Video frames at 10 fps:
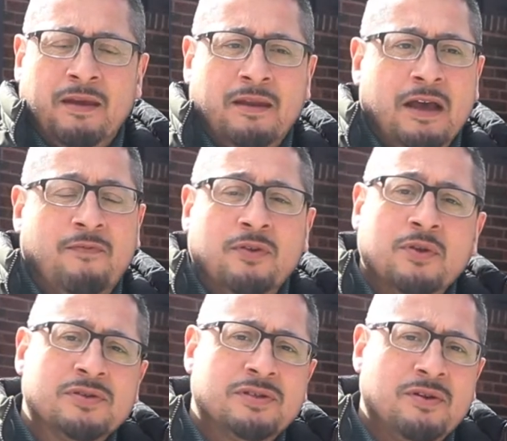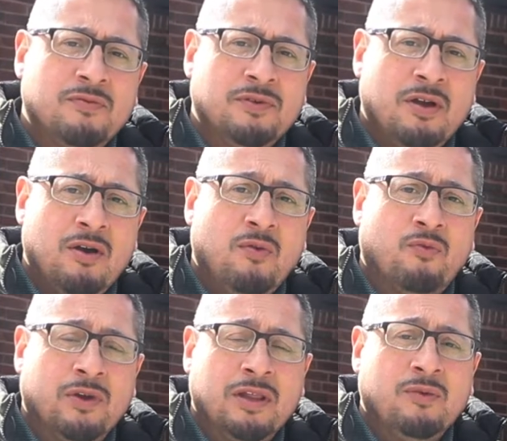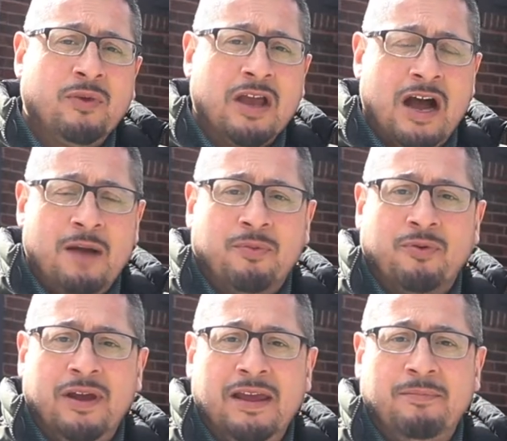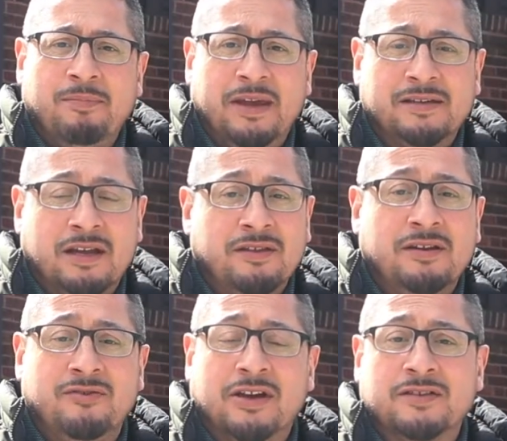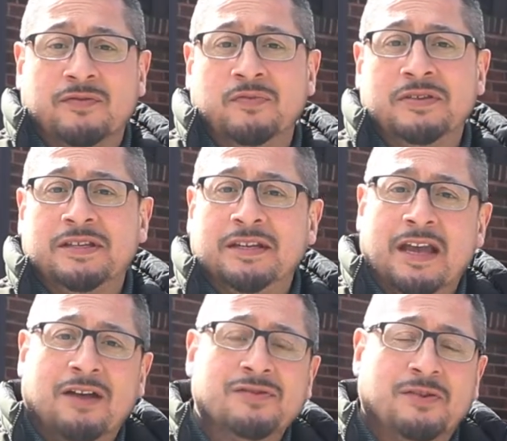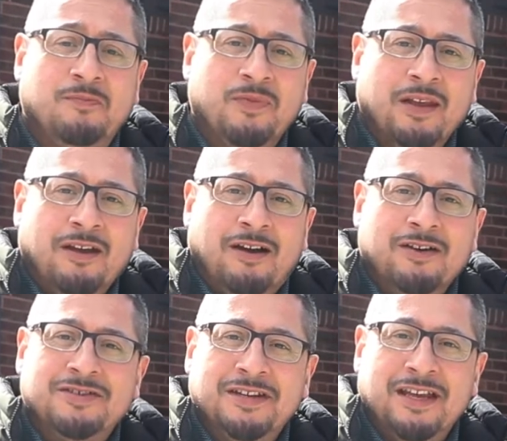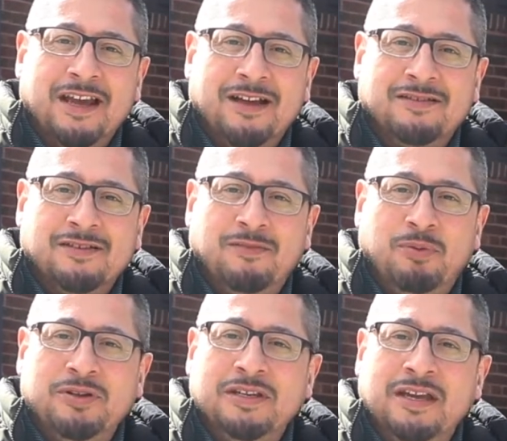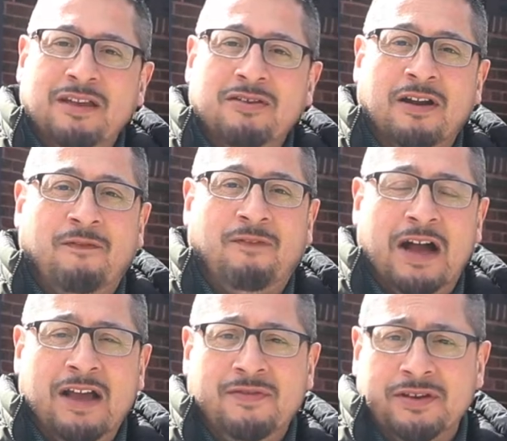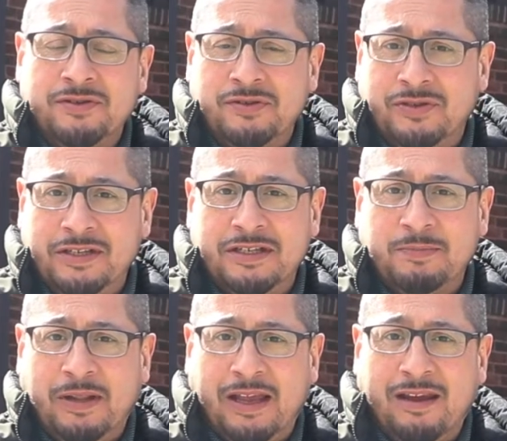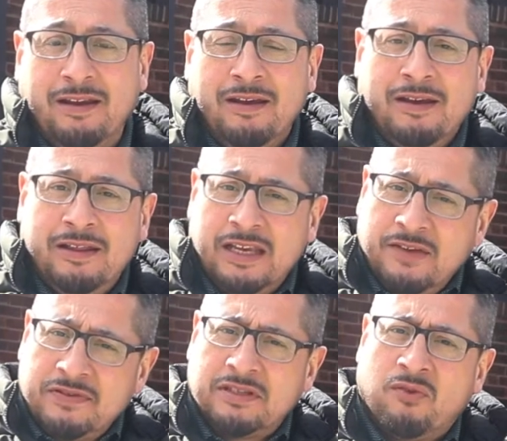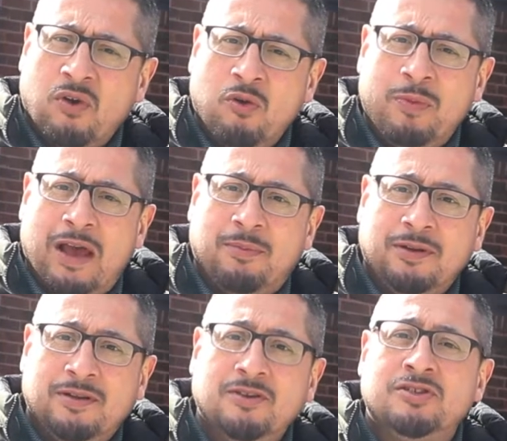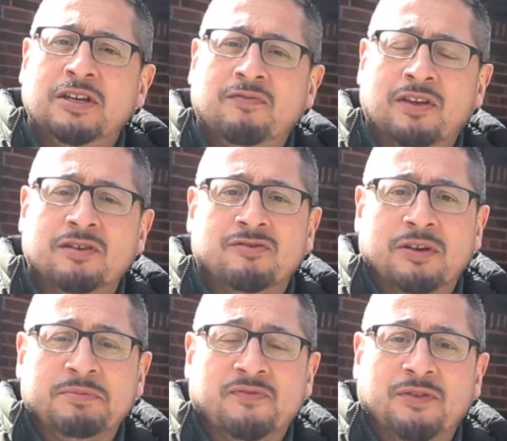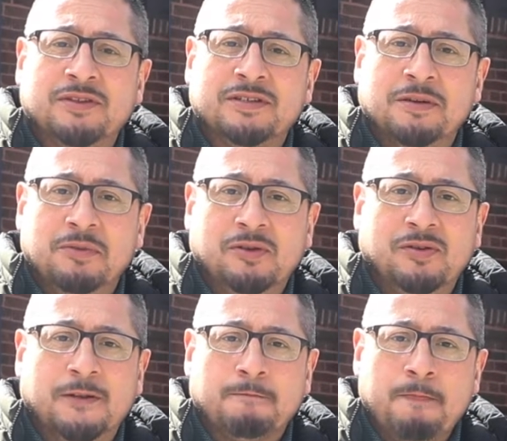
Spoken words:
Now, for those that don't know, really we operate based on the direction from the City Council. Our City Council put together a 5-year strategic plan that gives us a roadmap to achieve their dreams for this community.